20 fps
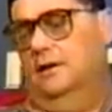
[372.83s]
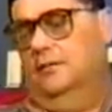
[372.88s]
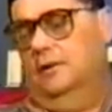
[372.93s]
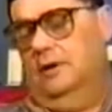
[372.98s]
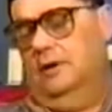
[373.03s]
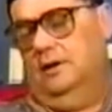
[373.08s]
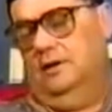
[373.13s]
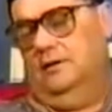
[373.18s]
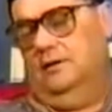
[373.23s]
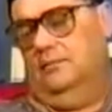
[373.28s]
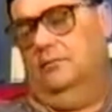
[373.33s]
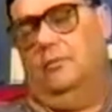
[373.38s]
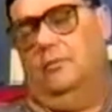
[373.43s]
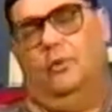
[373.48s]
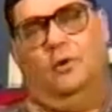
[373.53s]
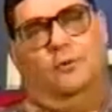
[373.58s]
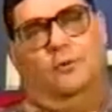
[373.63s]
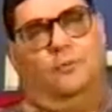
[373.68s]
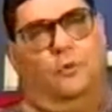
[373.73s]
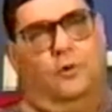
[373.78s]
Well,
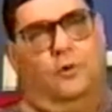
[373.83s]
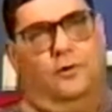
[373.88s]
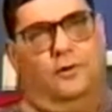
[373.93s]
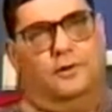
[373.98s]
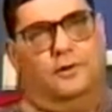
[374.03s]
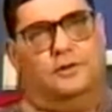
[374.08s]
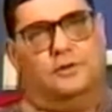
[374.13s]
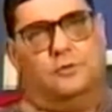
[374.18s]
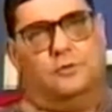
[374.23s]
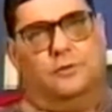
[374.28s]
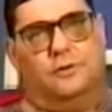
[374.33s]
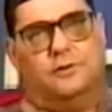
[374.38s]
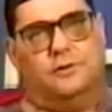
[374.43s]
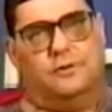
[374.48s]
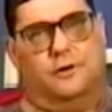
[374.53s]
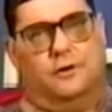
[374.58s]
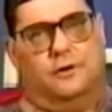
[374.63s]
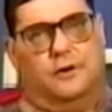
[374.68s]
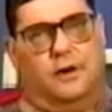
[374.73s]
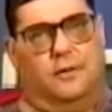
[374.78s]
more and more of these stories
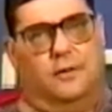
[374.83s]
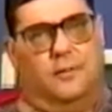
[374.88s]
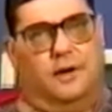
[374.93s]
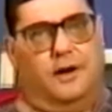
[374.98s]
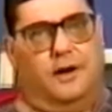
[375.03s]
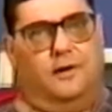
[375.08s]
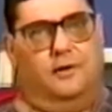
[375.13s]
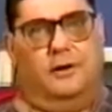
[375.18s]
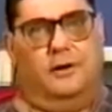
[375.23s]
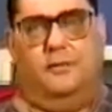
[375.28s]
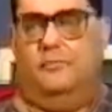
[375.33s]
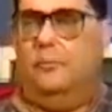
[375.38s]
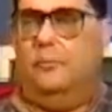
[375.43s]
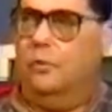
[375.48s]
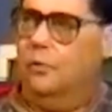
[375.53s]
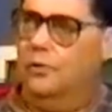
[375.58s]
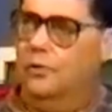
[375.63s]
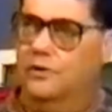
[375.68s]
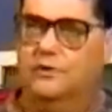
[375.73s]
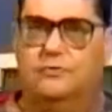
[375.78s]
started coming out, and
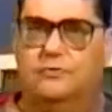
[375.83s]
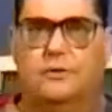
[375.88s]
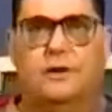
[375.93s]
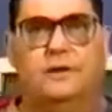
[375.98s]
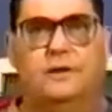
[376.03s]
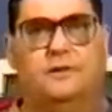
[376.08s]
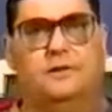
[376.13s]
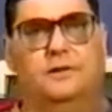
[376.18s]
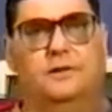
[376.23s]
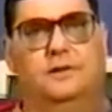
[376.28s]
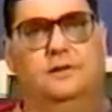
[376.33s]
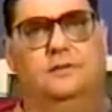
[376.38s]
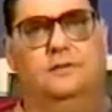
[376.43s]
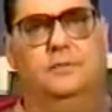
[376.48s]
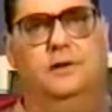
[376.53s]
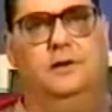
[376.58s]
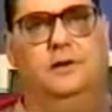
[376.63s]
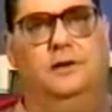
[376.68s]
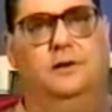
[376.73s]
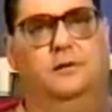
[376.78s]
more strange things
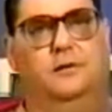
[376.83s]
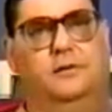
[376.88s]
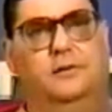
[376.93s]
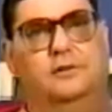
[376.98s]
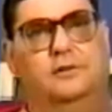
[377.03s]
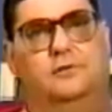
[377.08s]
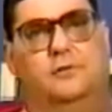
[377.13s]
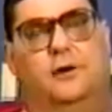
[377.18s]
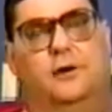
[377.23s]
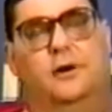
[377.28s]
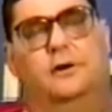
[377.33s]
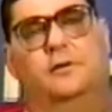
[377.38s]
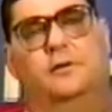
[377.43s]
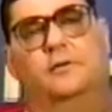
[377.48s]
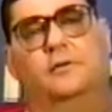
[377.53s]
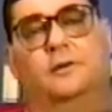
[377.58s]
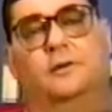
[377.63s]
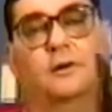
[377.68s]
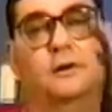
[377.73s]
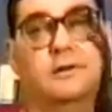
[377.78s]
about Larry's credit
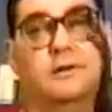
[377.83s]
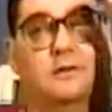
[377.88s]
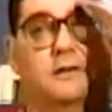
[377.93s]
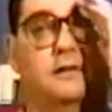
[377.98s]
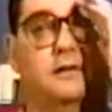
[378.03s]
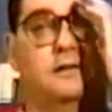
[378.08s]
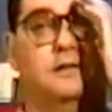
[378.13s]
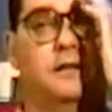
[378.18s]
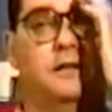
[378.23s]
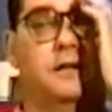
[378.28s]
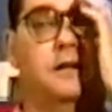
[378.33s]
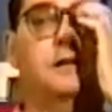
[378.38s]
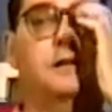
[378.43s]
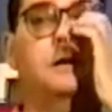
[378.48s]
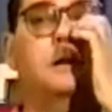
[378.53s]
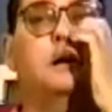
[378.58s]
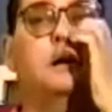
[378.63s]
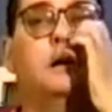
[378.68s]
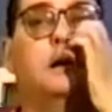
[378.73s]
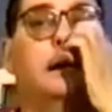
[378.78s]
union. As I say,
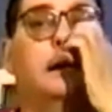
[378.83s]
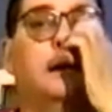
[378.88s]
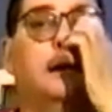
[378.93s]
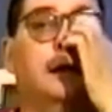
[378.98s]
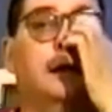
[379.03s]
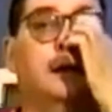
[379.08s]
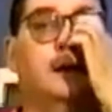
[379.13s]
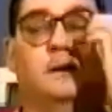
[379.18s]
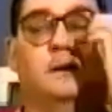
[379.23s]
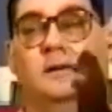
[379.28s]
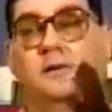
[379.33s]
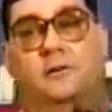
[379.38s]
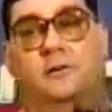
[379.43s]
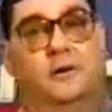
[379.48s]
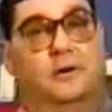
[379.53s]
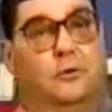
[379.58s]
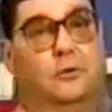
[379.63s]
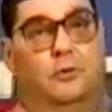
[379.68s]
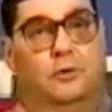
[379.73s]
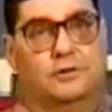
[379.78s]

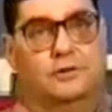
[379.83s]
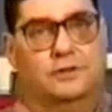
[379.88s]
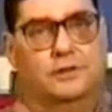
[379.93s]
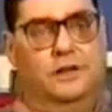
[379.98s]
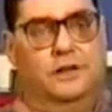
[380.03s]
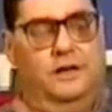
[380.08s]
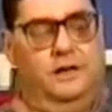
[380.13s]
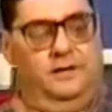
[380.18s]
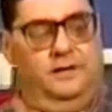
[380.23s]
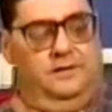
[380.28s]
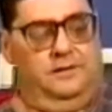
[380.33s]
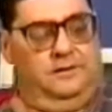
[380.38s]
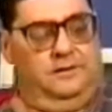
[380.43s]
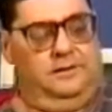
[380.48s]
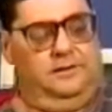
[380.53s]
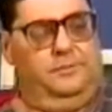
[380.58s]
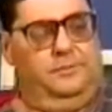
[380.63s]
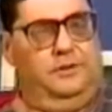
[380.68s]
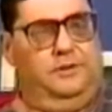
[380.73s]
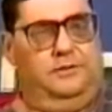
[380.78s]
Larry, of course, denied
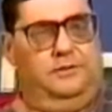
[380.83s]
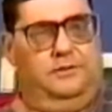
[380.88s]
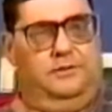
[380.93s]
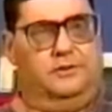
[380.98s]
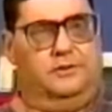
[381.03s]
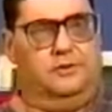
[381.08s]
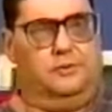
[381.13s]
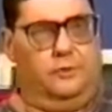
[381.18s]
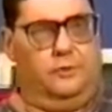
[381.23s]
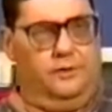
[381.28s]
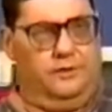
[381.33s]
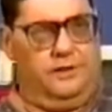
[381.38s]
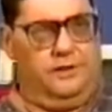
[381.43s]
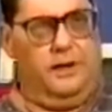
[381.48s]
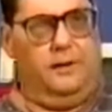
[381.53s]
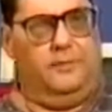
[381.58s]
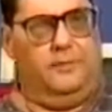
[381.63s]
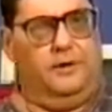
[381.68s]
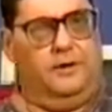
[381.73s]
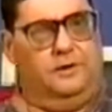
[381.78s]
this, but the stories
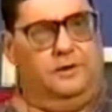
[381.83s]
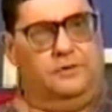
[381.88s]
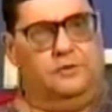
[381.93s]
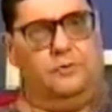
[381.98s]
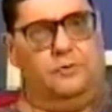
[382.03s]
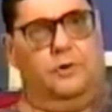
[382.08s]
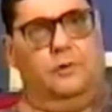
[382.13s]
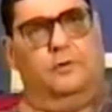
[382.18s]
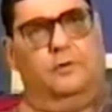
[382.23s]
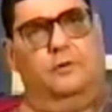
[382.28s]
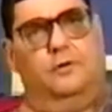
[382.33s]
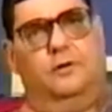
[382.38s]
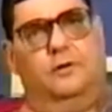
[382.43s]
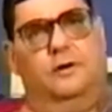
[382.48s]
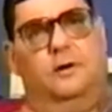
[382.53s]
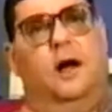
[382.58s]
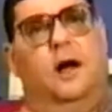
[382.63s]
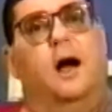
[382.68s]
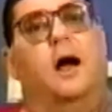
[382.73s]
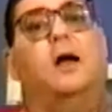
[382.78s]
kept getting stronger,
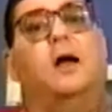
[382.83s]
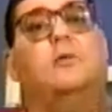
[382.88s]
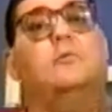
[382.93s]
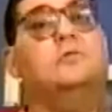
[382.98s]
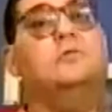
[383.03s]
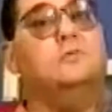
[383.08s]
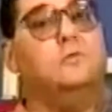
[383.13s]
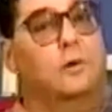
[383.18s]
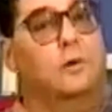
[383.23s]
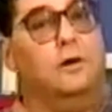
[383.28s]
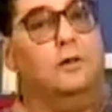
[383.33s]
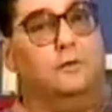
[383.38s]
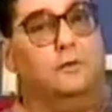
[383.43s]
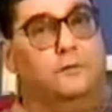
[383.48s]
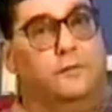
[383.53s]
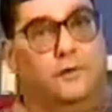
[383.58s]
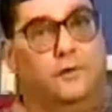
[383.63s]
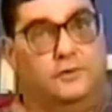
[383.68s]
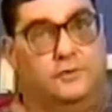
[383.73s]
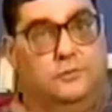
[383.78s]
and I was one of the
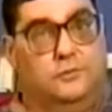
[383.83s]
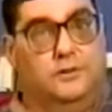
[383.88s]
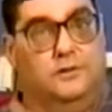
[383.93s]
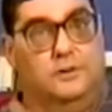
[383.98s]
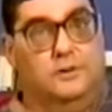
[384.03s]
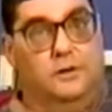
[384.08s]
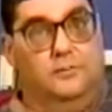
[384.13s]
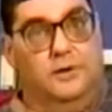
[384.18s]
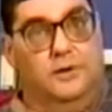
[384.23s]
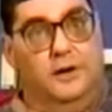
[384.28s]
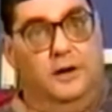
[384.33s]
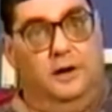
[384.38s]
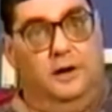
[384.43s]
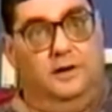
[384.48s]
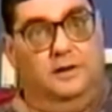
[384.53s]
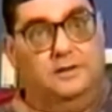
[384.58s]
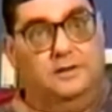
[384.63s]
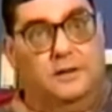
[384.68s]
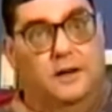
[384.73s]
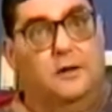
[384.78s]
first ones, I'll be
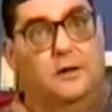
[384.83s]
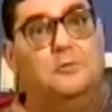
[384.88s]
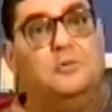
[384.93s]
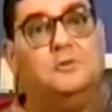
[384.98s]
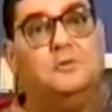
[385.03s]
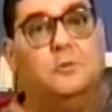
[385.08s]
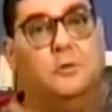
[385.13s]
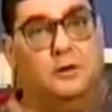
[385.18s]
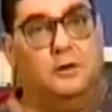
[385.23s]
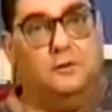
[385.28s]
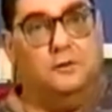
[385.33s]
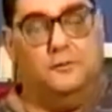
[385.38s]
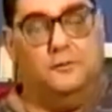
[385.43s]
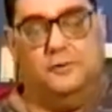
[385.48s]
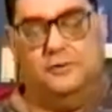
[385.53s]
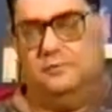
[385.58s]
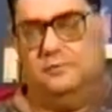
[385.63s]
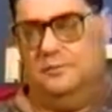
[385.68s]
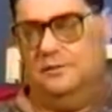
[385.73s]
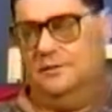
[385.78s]
honest, I was one of the
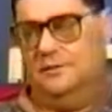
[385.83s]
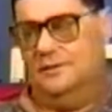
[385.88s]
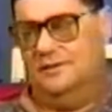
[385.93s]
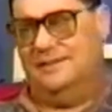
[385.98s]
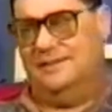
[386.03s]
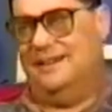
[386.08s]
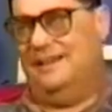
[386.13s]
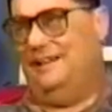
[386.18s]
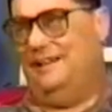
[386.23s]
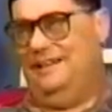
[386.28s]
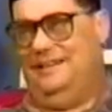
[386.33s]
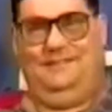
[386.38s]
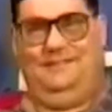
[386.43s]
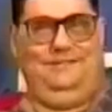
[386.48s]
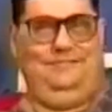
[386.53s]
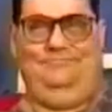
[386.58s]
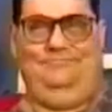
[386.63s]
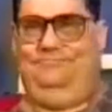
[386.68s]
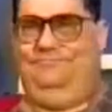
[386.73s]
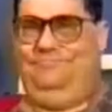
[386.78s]
first ones to say,
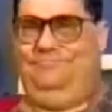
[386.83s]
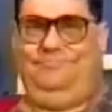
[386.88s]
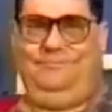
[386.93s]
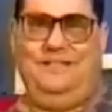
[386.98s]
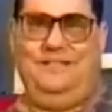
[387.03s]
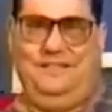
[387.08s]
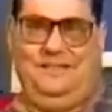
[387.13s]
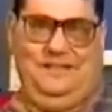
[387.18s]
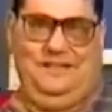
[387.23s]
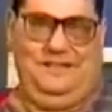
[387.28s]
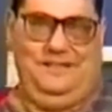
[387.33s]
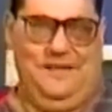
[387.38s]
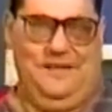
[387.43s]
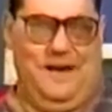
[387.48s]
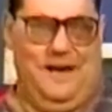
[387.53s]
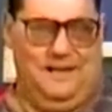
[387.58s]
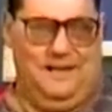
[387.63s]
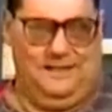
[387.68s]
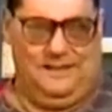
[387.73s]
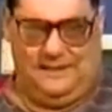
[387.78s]
this is
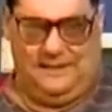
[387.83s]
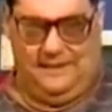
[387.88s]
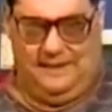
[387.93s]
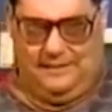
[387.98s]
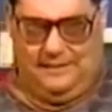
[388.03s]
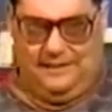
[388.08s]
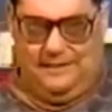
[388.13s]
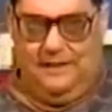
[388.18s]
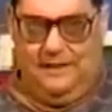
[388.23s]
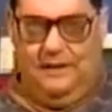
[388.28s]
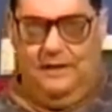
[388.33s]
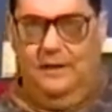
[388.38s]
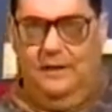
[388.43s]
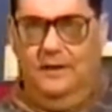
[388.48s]
nonsense.